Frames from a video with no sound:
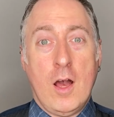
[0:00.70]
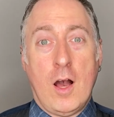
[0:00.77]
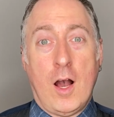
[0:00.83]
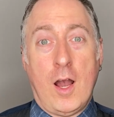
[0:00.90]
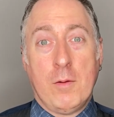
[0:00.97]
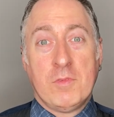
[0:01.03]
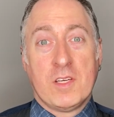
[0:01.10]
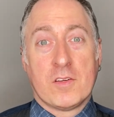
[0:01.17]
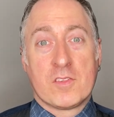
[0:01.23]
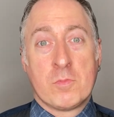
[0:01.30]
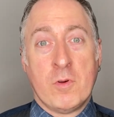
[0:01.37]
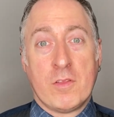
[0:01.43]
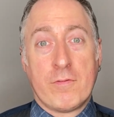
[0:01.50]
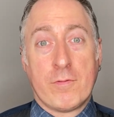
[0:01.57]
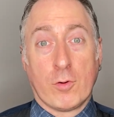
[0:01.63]
I'm Dale
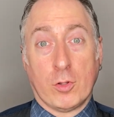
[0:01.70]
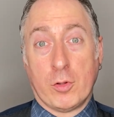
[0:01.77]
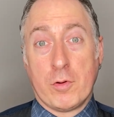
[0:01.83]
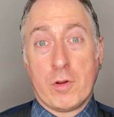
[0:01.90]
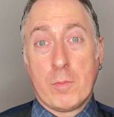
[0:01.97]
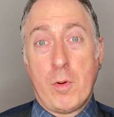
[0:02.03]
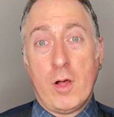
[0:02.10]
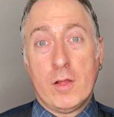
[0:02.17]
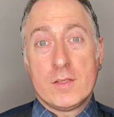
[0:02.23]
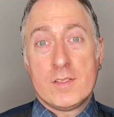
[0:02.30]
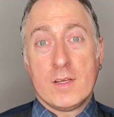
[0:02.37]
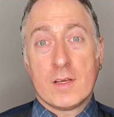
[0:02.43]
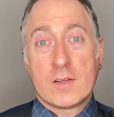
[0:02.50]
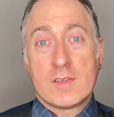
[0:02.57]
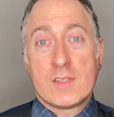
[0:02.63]
Smith for Looney
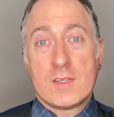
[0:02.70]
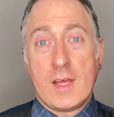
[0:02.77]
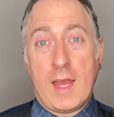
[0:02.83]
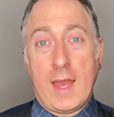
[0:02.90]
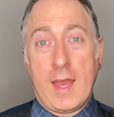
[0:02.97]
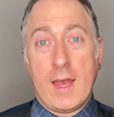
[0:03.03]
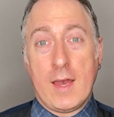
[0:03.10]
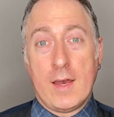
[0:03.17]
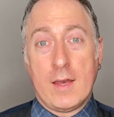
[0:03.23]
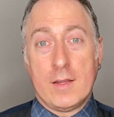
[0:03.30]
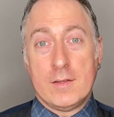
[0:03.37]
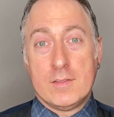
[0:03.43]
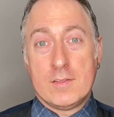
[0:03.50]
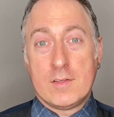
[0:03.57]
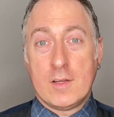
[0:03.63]
Politics,
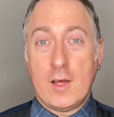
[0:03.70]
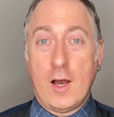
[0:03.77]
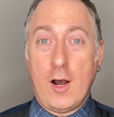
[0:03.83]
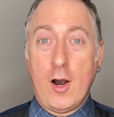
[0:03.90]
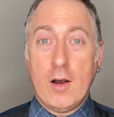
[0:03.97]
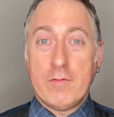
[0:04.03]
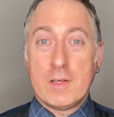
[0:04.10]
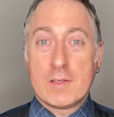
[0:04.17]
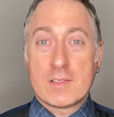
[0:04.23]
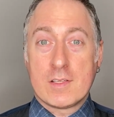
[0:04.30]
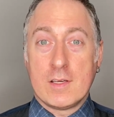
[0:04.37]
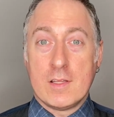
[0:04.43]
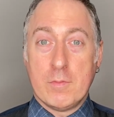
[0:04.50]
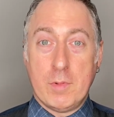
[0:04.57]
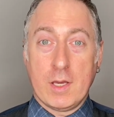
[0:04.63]
and
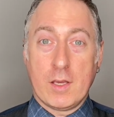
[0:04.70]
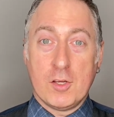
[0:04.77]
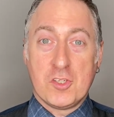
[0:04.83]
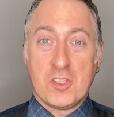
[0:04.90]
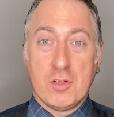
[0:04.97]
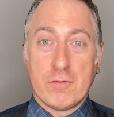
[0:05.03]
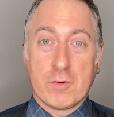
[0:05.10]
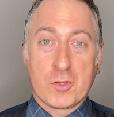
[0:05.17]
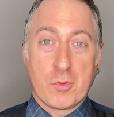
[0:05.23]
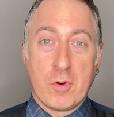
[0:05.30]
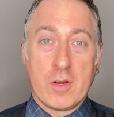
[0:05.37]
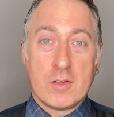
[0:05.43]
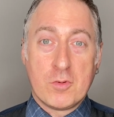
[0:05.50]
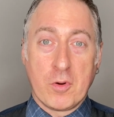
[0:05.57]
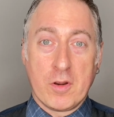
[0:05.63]
obviously the big issue for
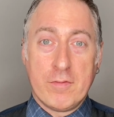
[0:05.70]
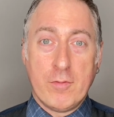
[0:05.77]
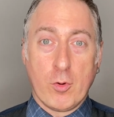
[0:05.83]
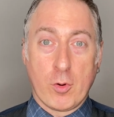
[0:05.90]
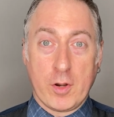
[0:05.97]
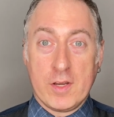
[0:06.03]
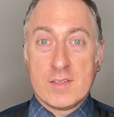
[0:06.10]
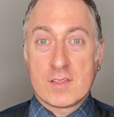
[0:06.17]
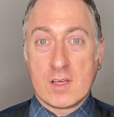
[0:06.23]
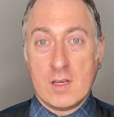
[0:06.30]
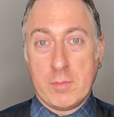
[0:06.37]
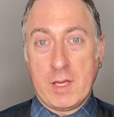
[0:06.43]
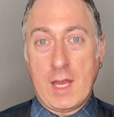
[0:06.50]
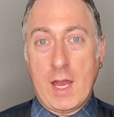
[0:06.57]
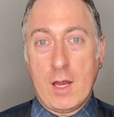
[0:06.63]
2024 is going to
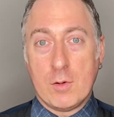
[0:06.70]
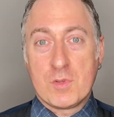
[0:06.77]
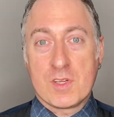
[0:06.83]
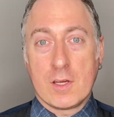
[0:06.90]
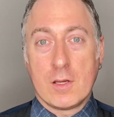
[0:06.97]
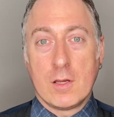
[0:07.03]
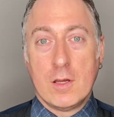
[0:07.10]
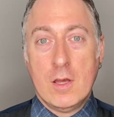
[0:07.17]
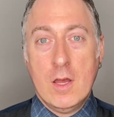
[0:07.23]
be housing.